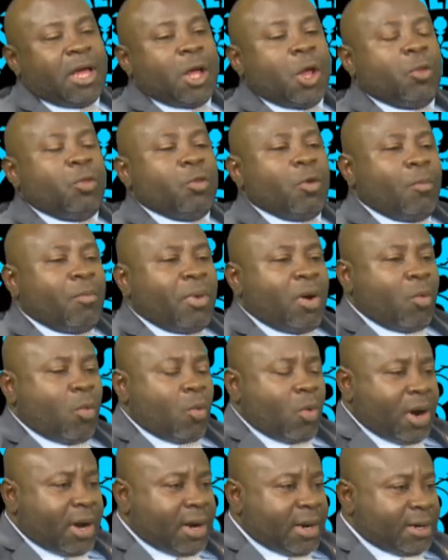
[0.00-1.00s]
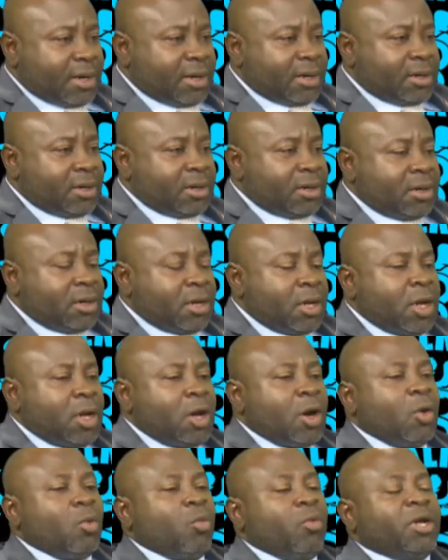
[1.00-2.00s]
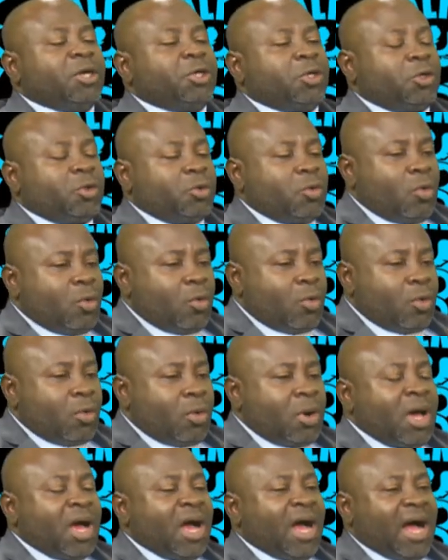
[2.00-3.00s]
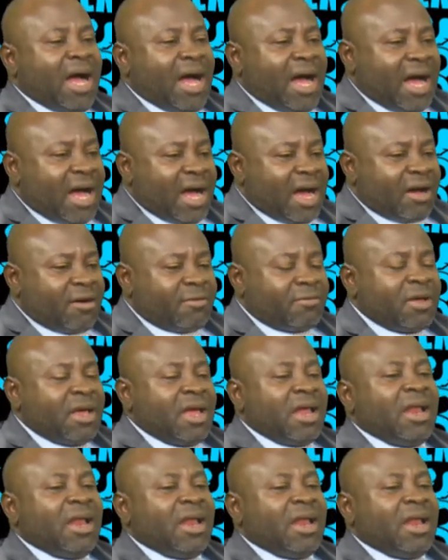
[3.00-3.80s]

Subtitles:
Number one, we should have